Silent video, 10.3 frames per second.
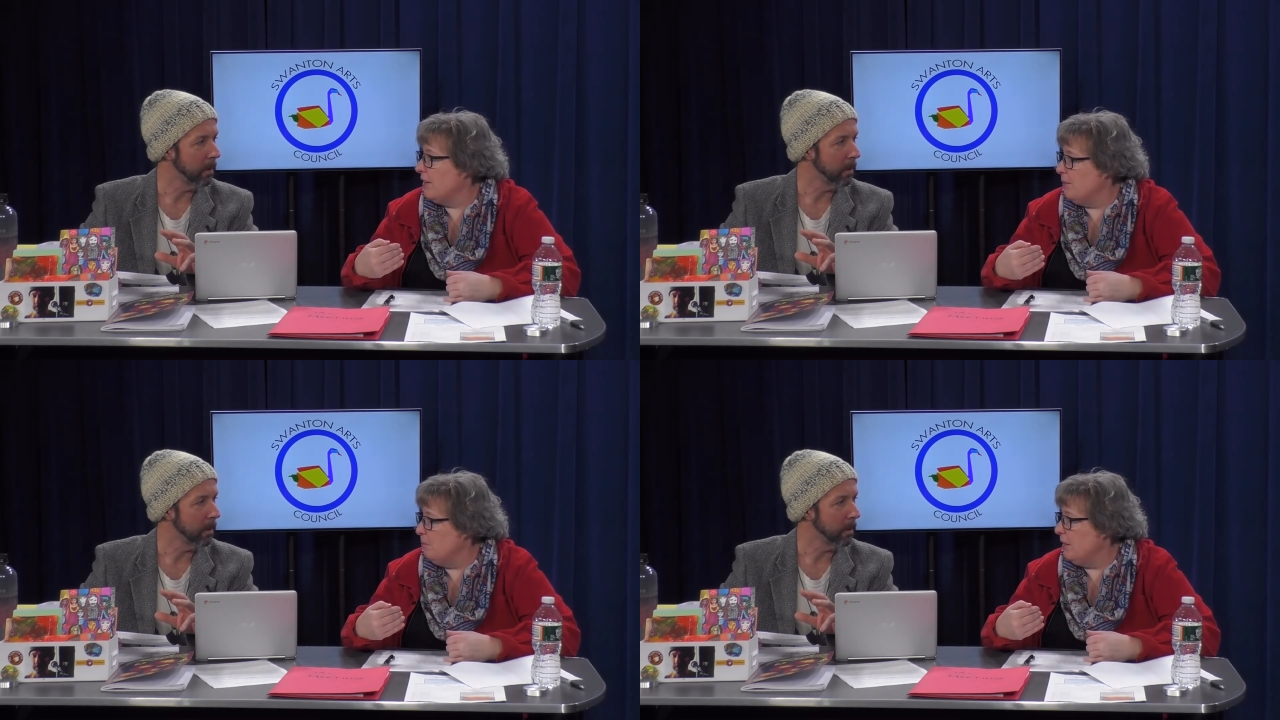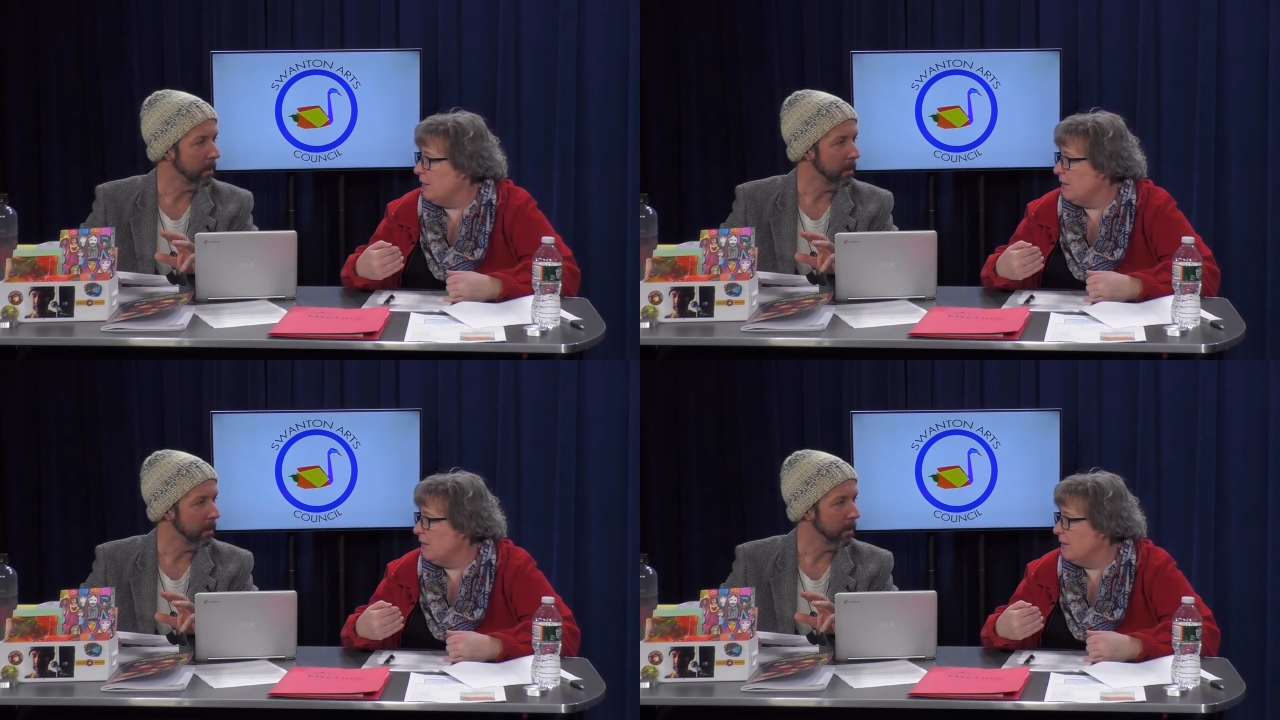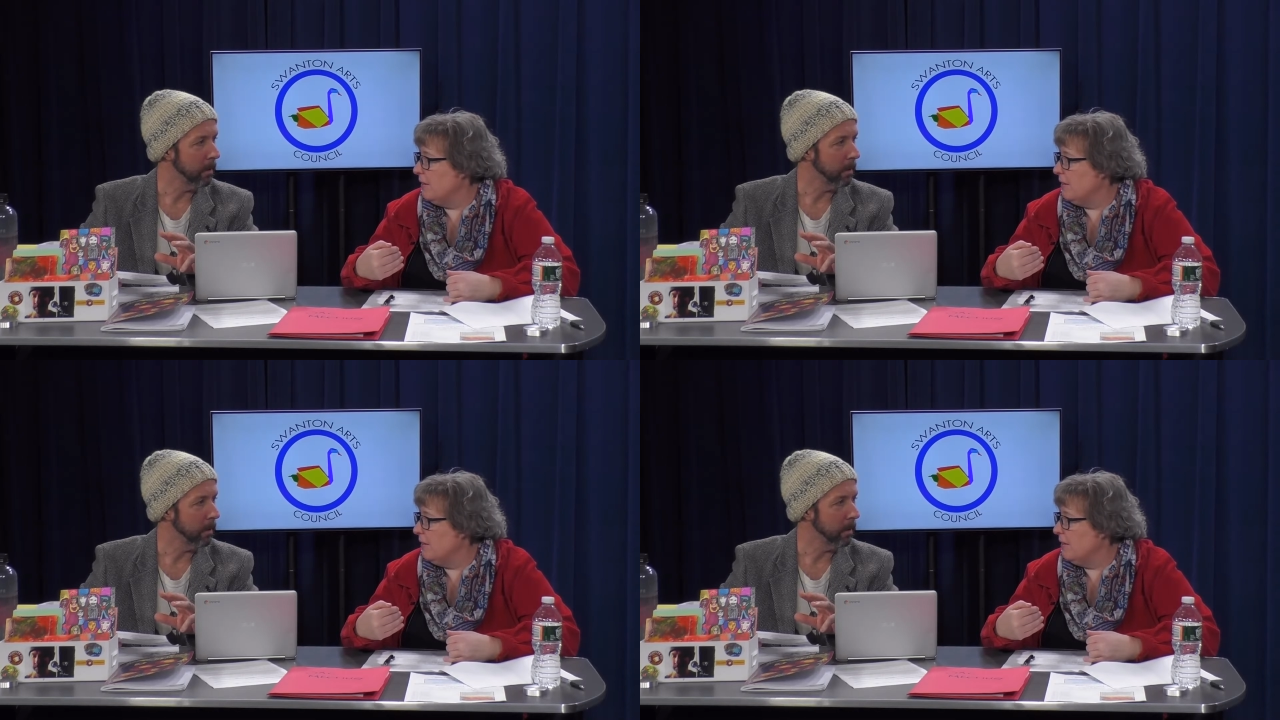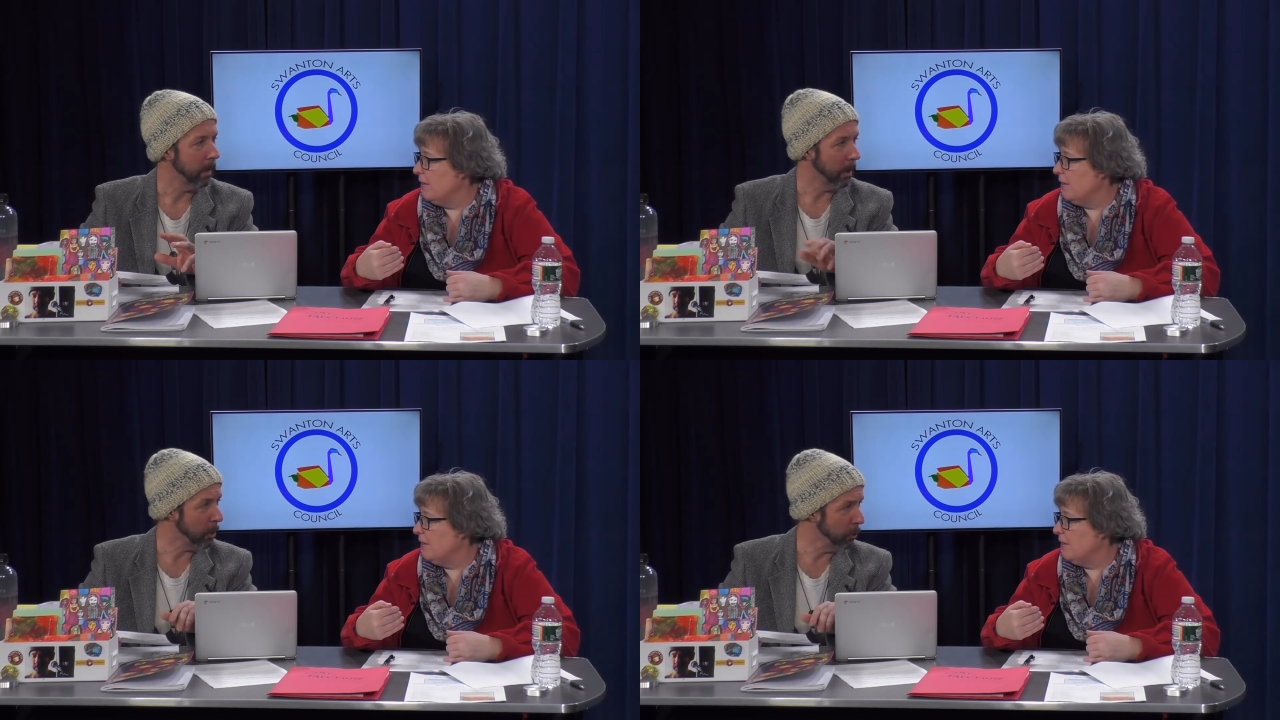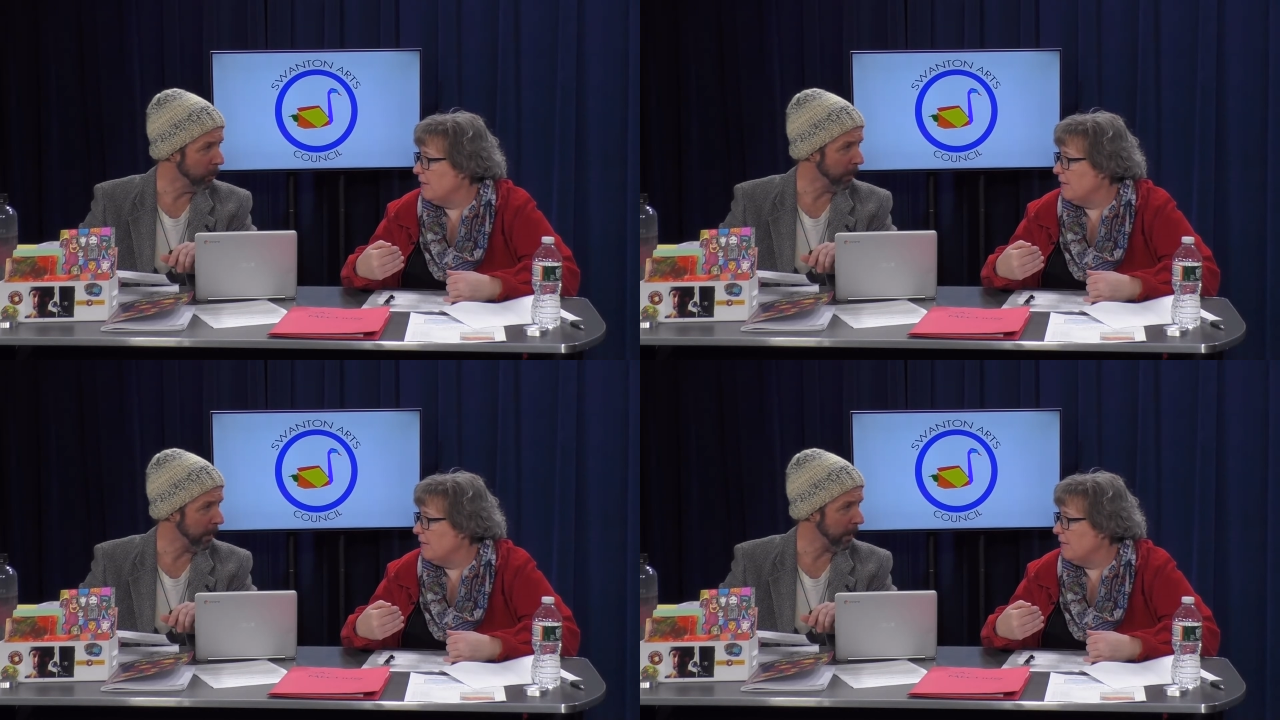Speaker 1: at me.
Speaker 2: Are you
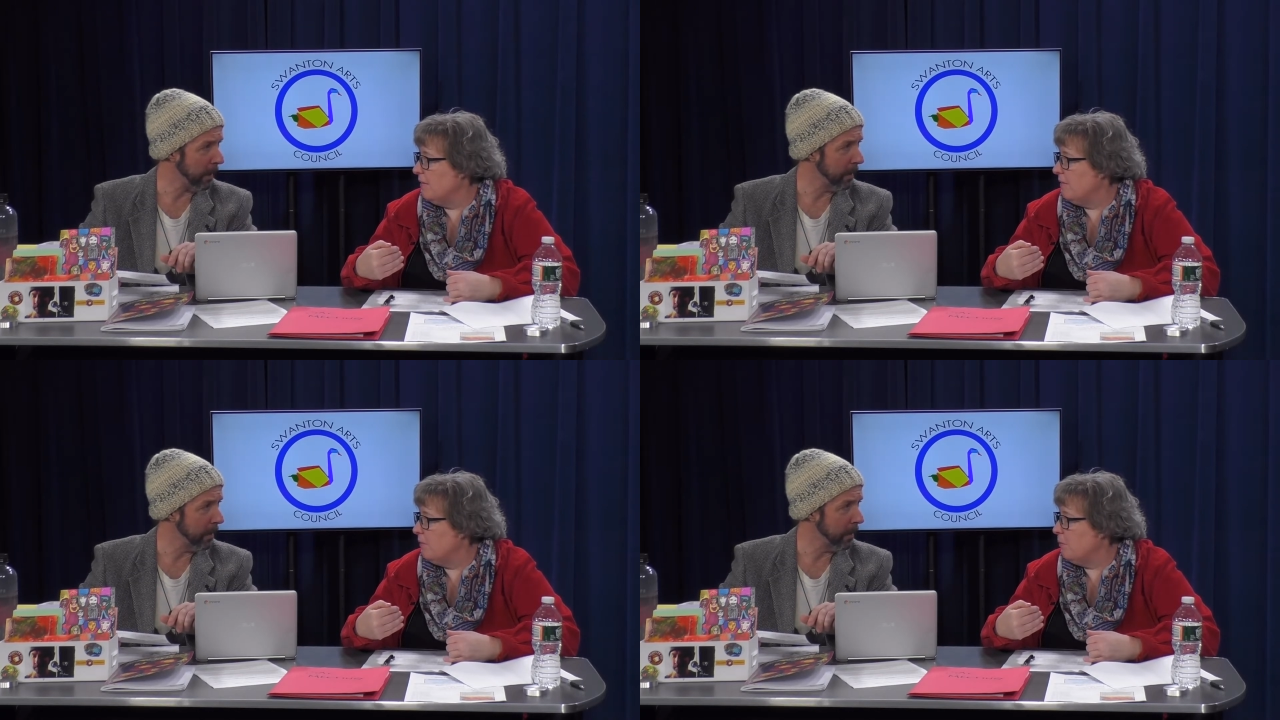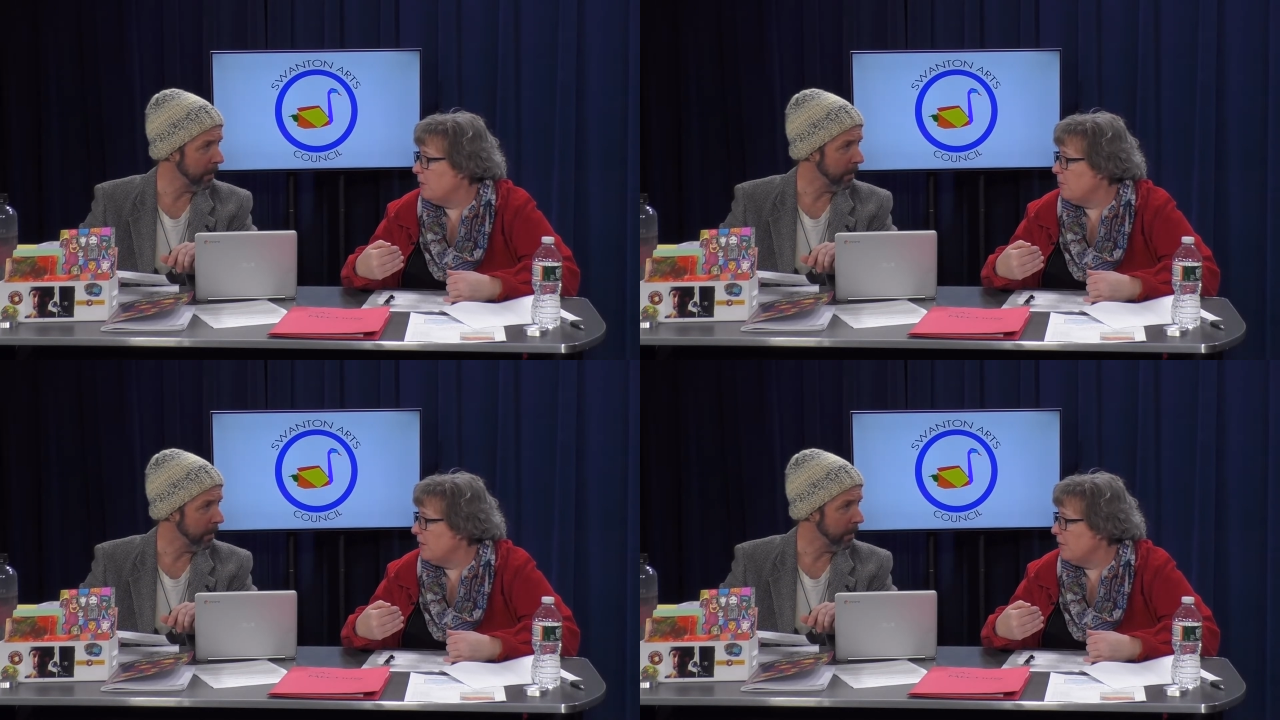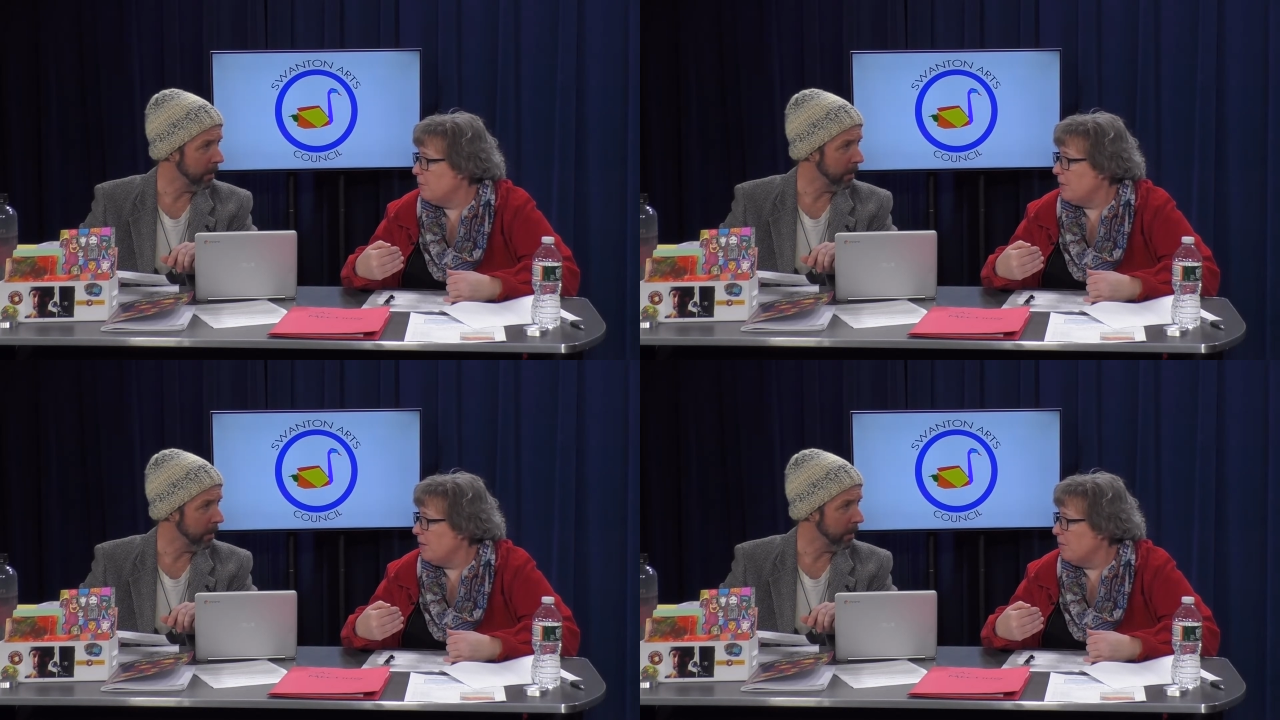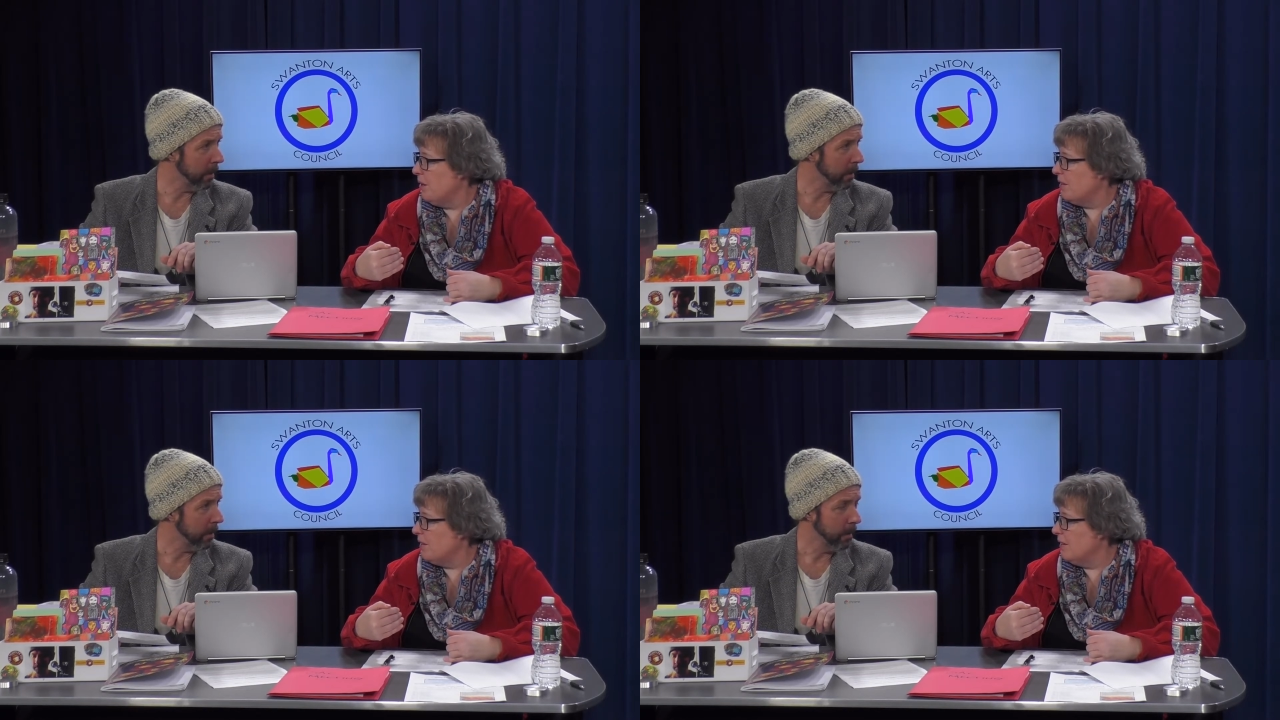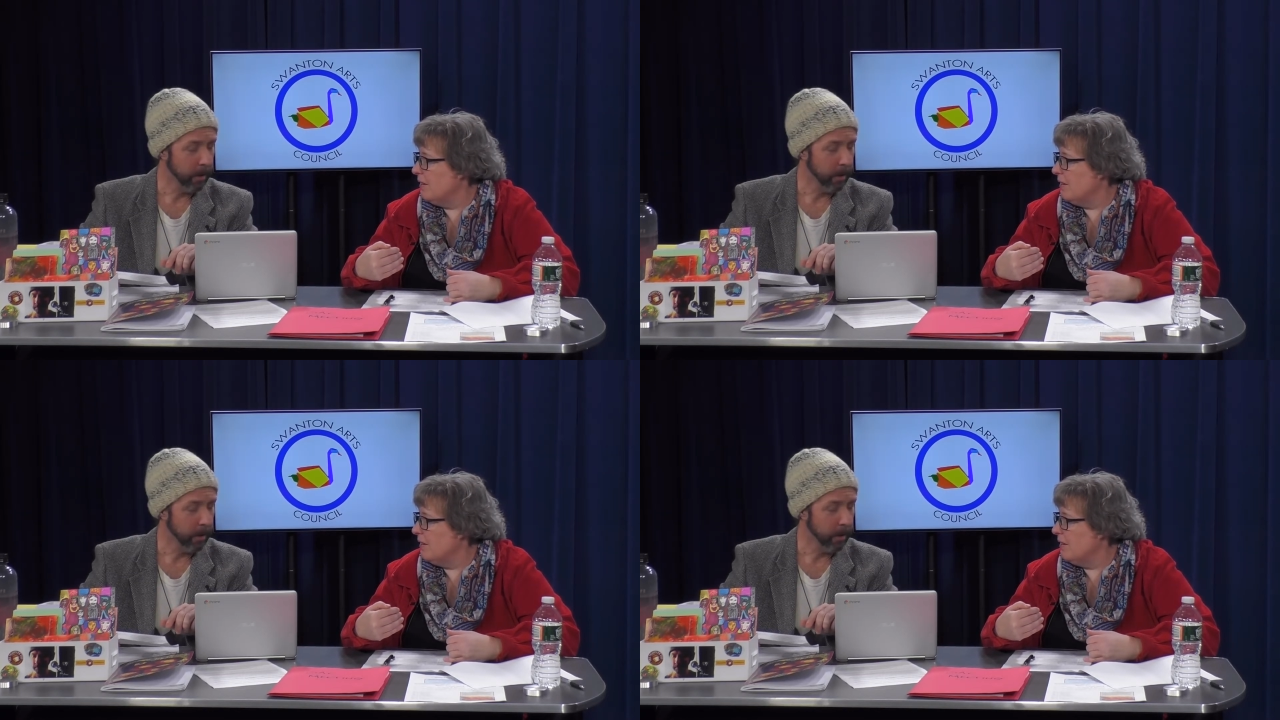doing it?
Speaker 1: What am I? I'm not modeling.